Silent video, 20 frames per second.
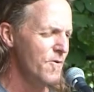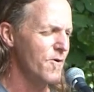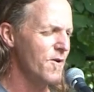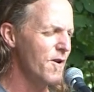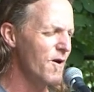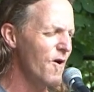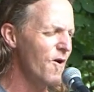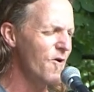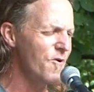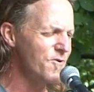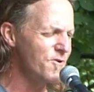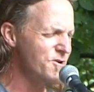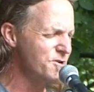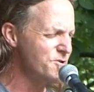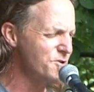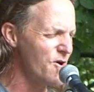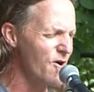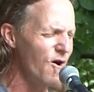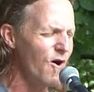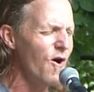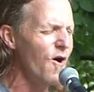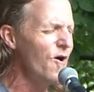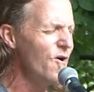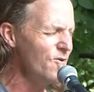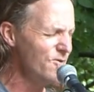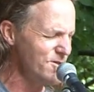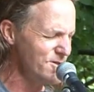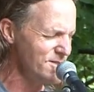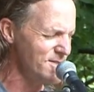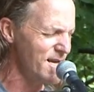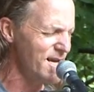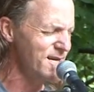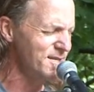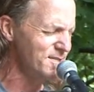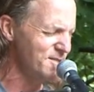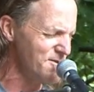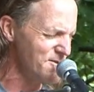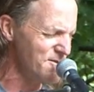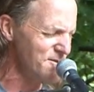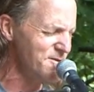Along the draws, I
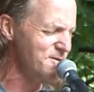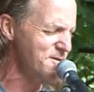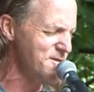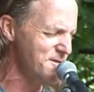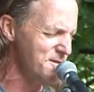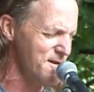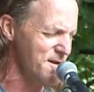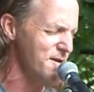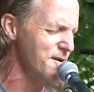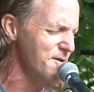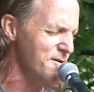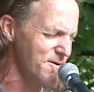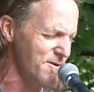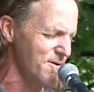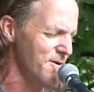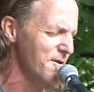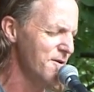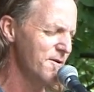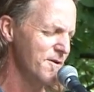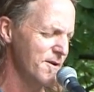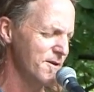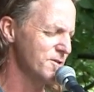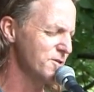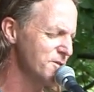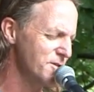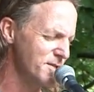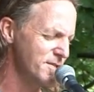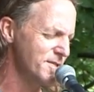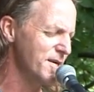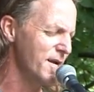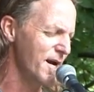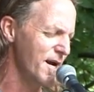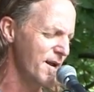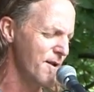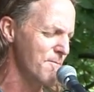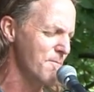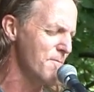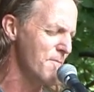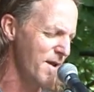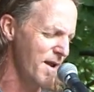stood still. Now she's got
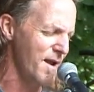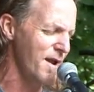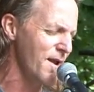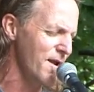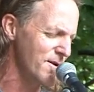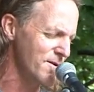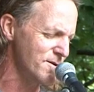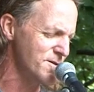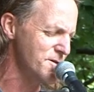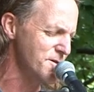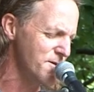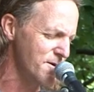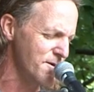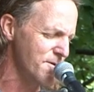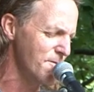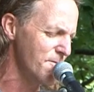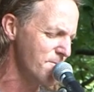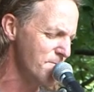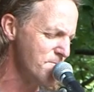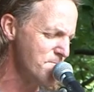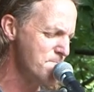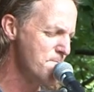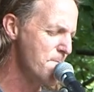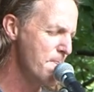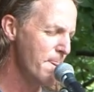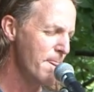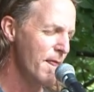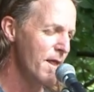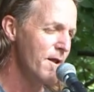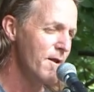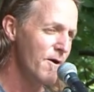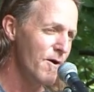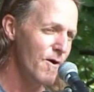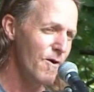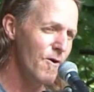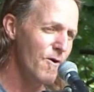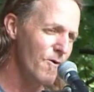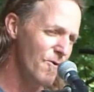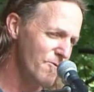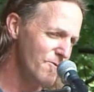a mansion
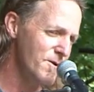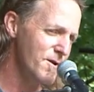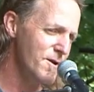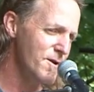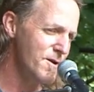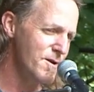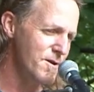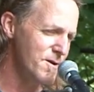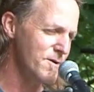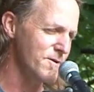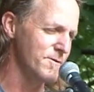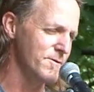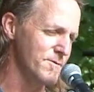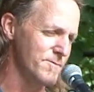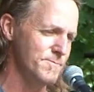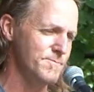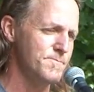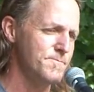on a hill.